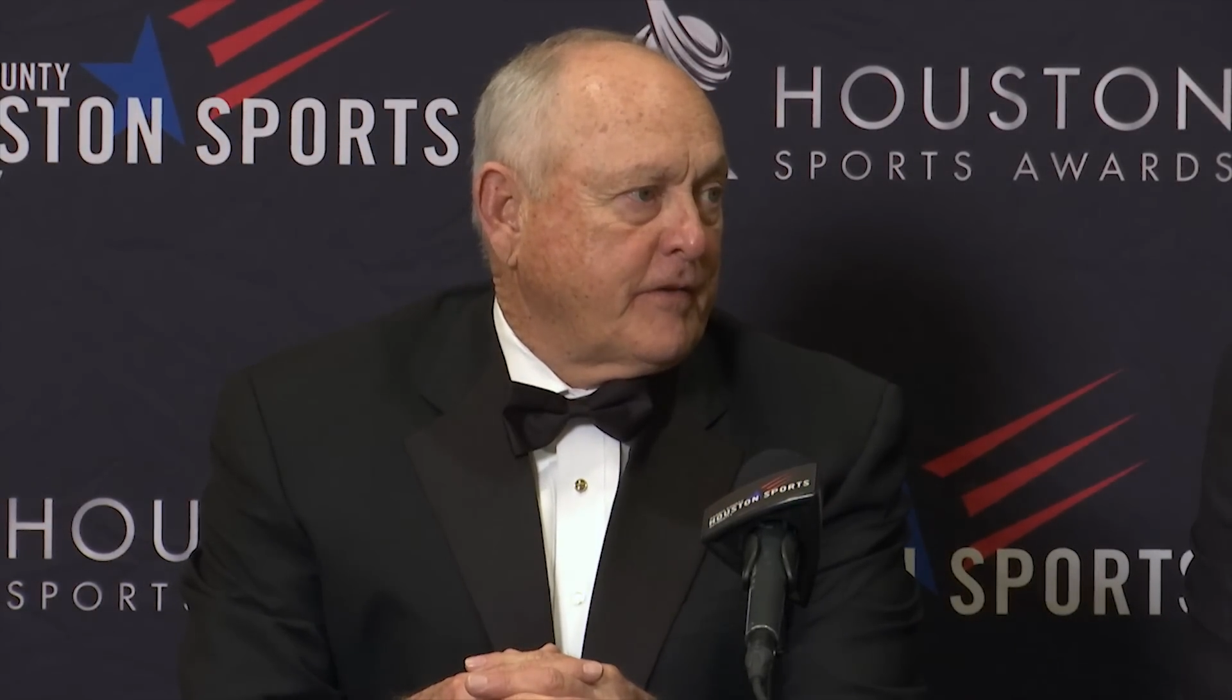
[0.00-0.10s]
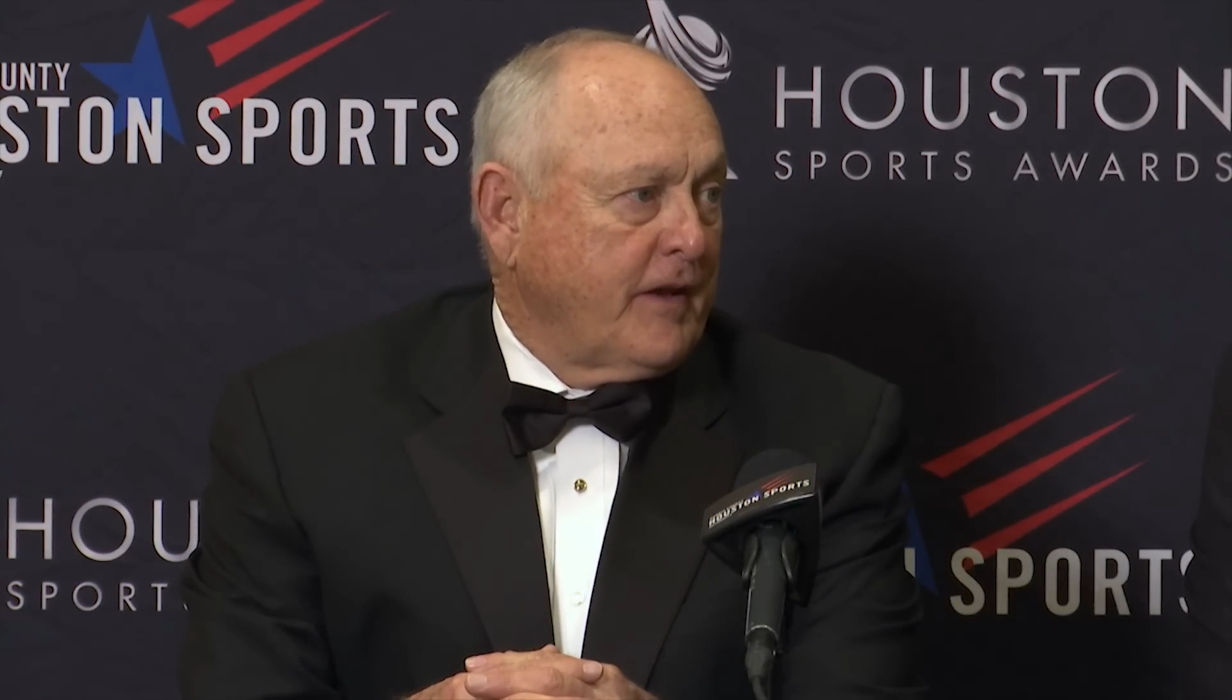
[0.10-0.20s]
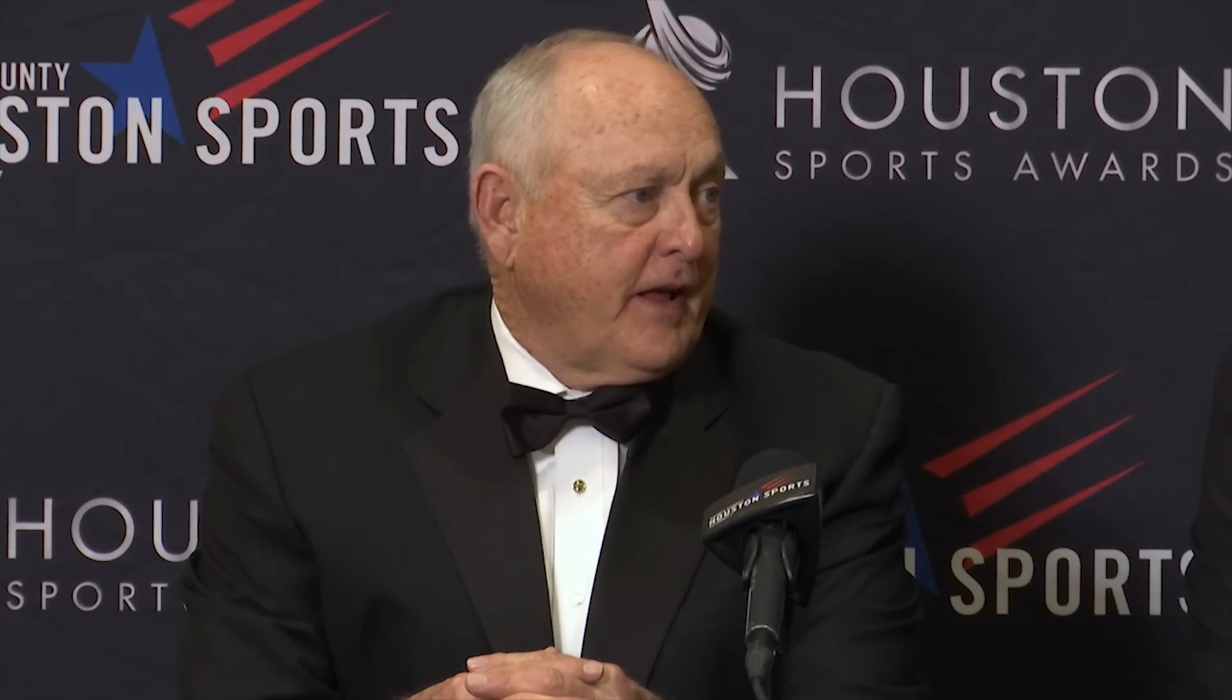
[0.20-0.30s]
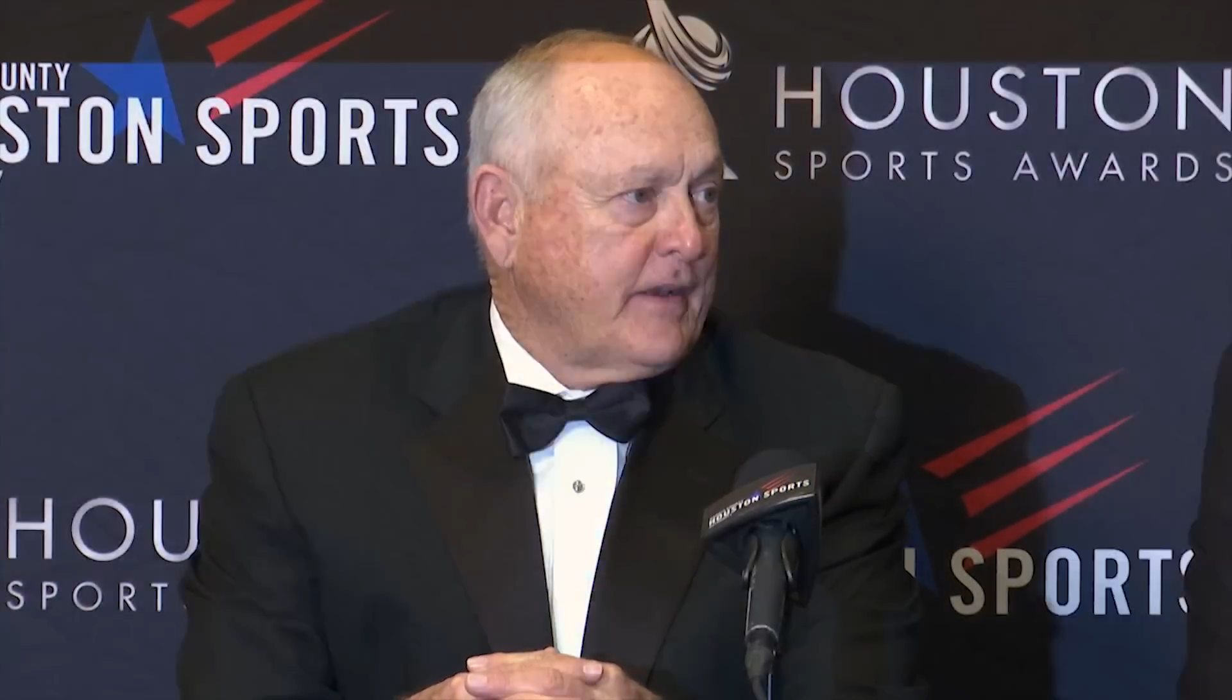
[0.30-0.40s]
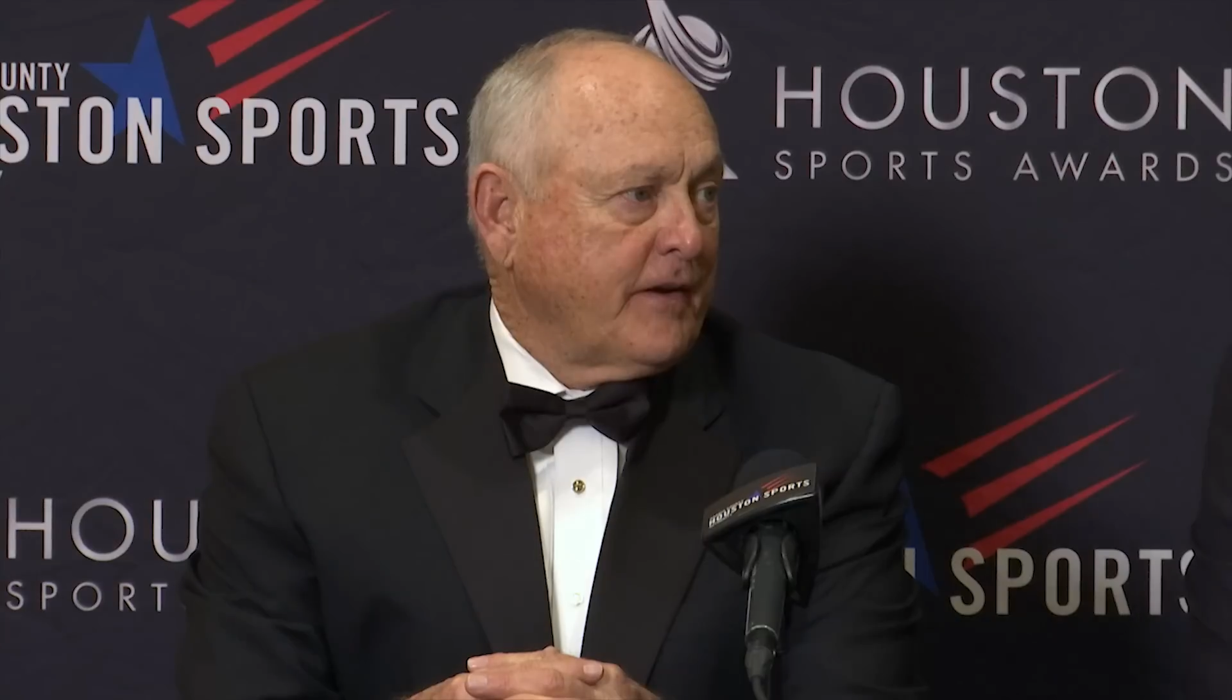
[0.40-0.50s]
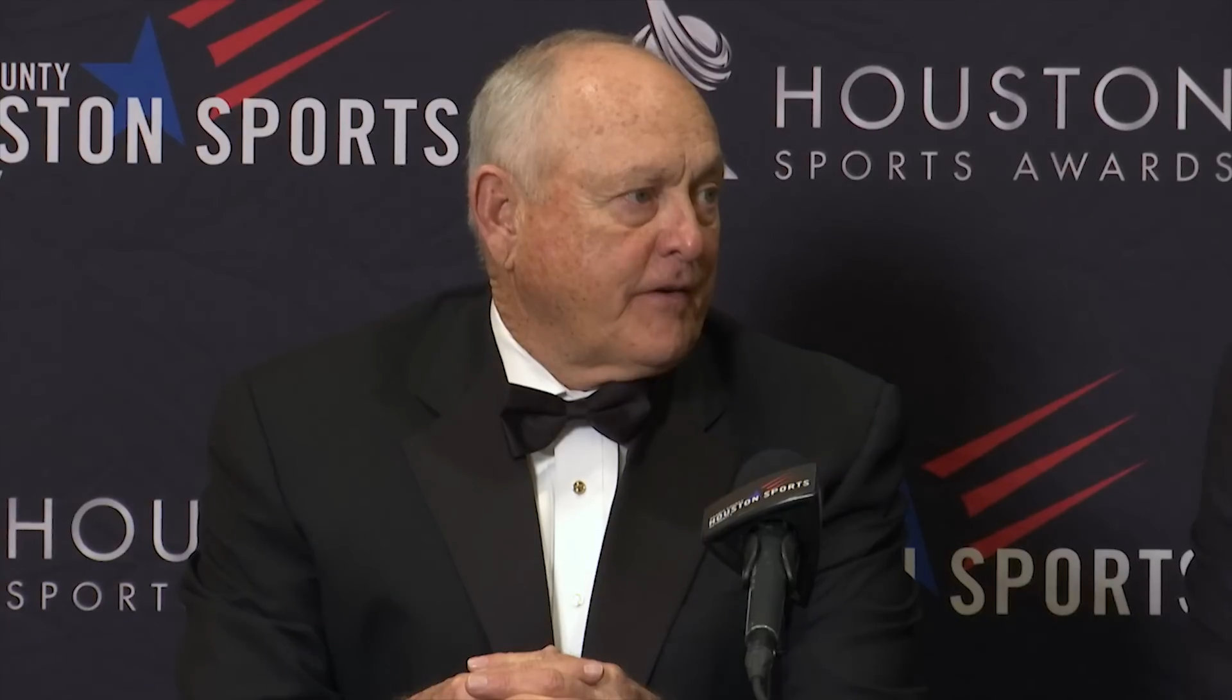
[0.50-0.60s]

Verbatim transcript: that had their